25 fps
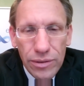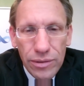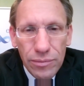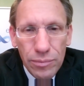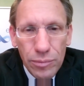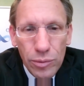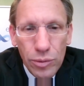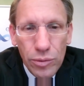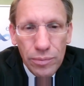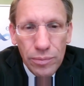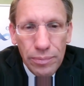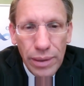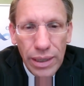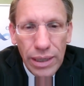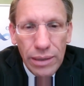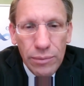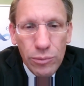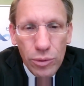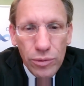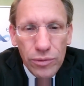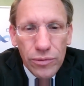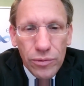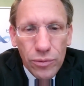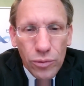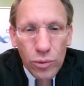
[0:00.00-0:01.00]
move, being
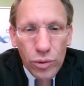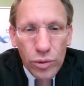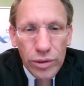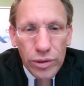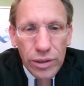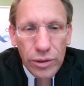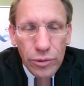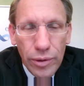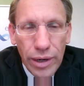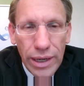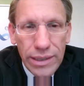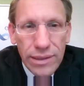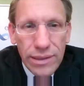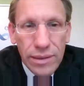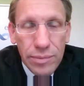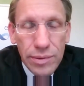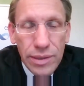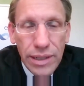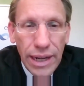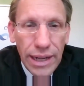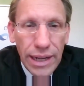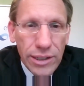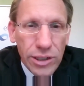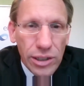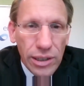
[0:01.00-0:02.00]
moved forward quite
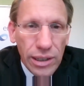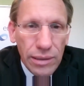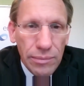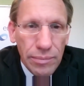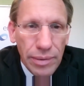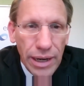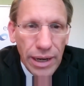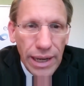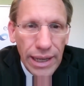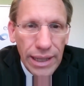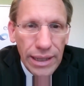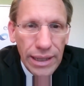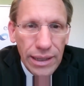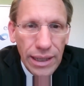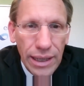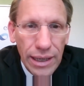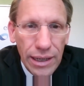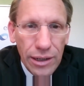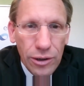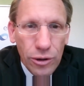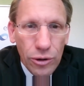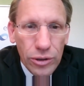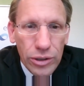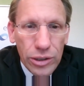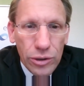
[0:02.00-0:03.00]
substantially by the
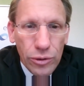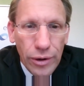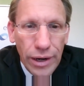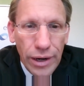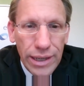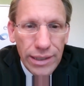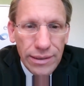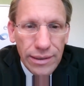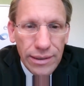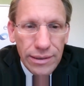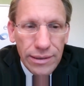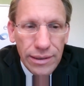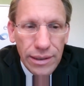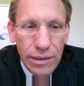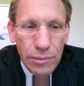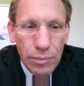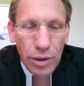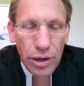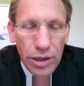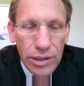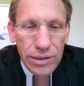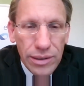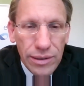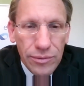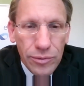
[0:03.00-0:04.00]
current crisis in a
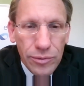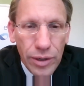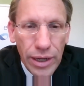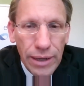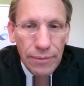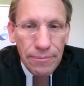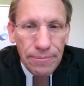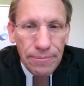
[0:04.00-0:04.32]
positive way.